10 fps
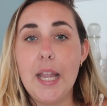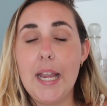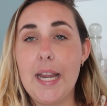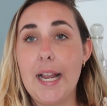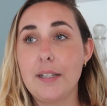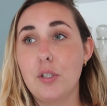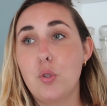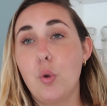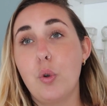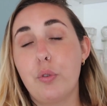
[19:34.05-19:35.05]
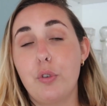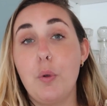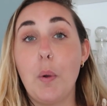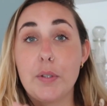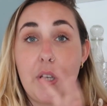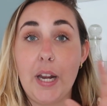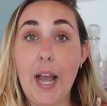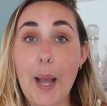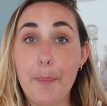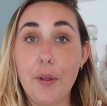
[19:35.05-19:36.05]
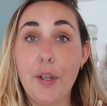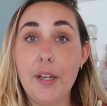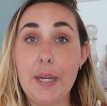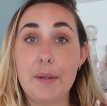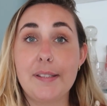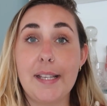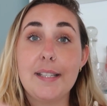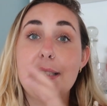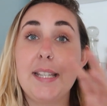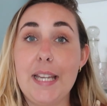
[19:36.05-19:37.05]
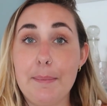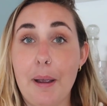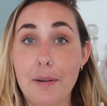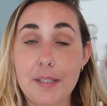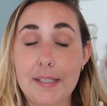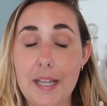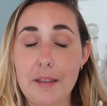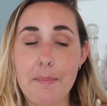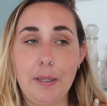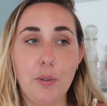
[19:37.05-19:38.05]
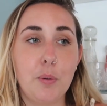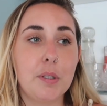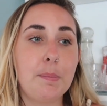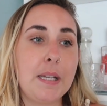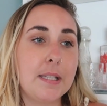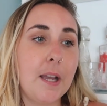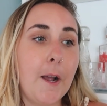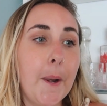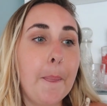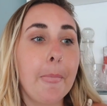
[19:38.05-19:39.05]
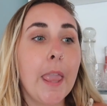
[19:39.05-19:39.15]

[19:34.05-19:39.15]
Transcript: He had to talk through what was going to happen. He would send us the email to say the medical has been done.